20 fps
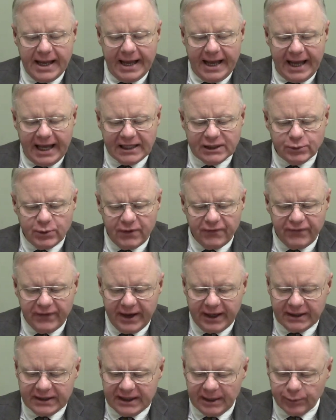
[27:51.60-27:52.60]
Hence we
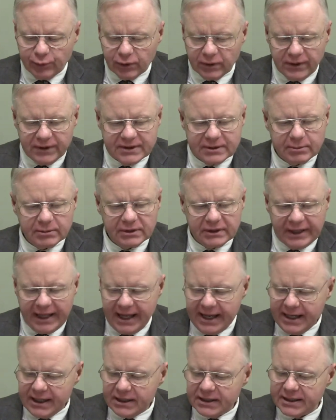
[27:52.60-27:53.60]
find liberalism
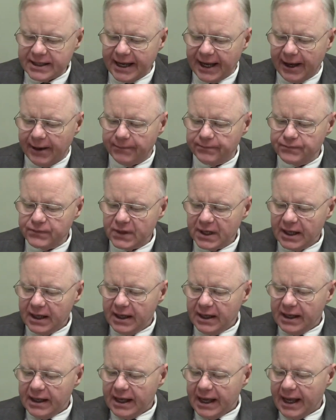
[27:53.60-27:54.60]
laying down
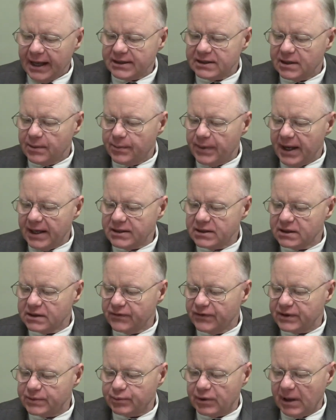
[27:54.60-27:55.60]
as the basis of
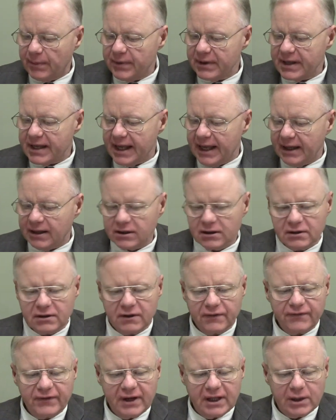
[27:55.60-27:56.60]
its propaganda
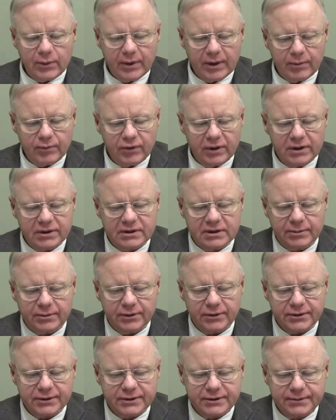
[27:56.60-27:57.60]
the following
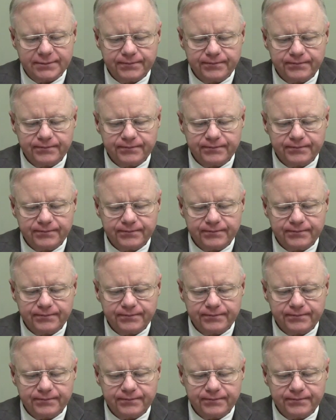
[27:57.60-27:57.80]
principles.